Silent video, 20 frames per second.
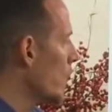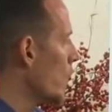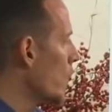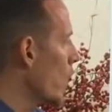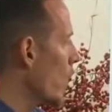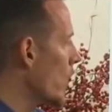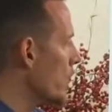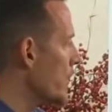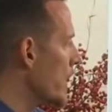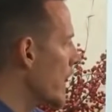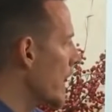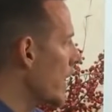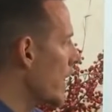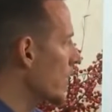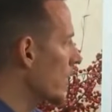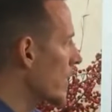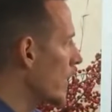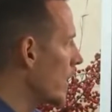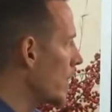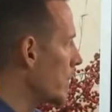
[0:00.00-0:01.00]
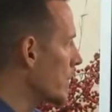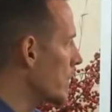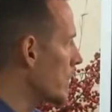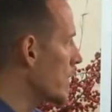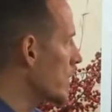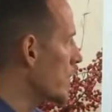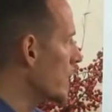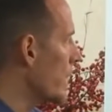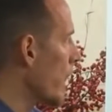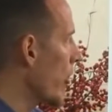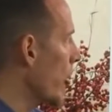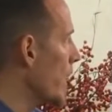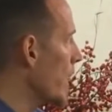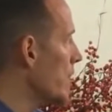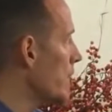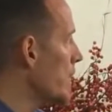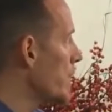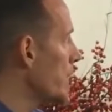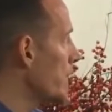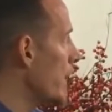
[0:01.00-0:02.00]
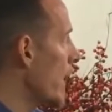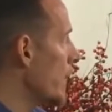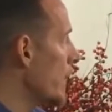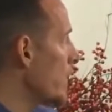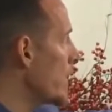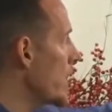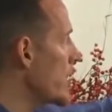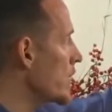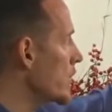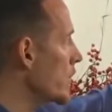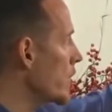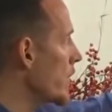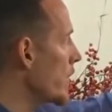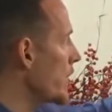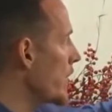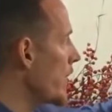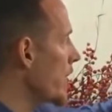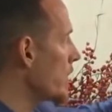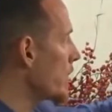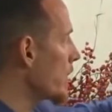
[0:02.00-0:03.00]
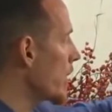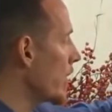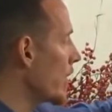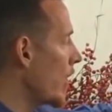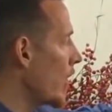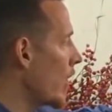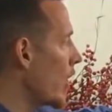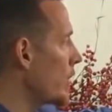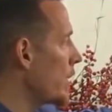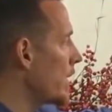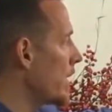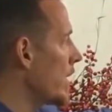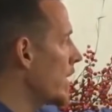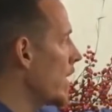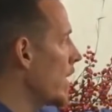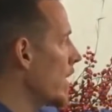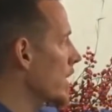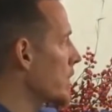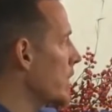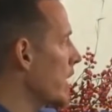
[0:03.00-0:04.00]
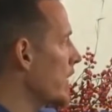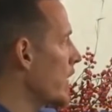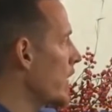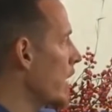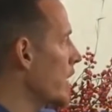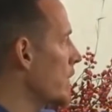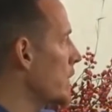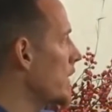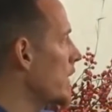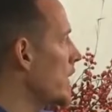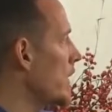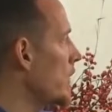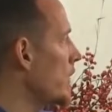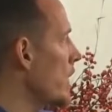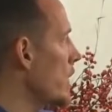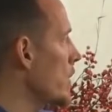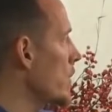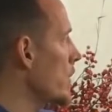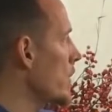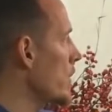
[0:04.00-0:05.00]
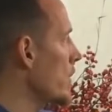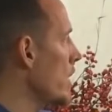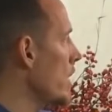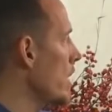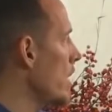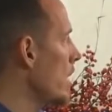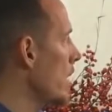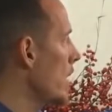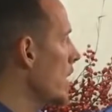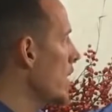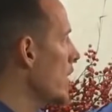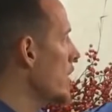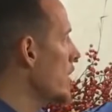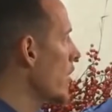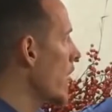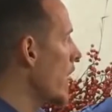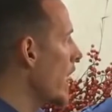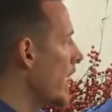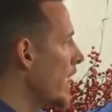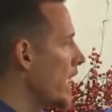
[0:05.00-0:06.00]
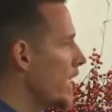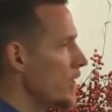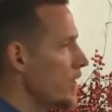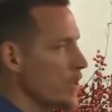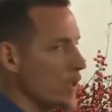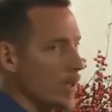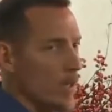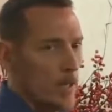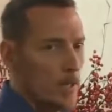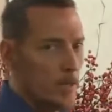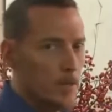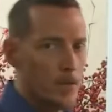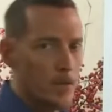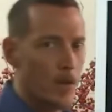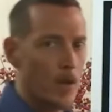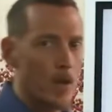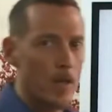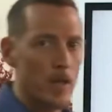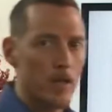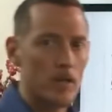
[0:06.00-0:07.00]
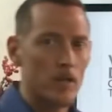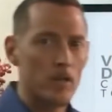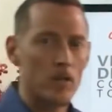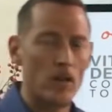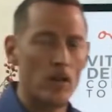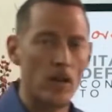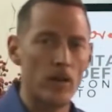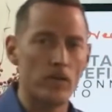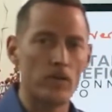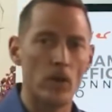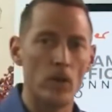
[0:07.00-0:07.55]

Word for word: worse outcomes. Now, these three things can all be caused by vitamin D deficiency. Your age sorry, sorry,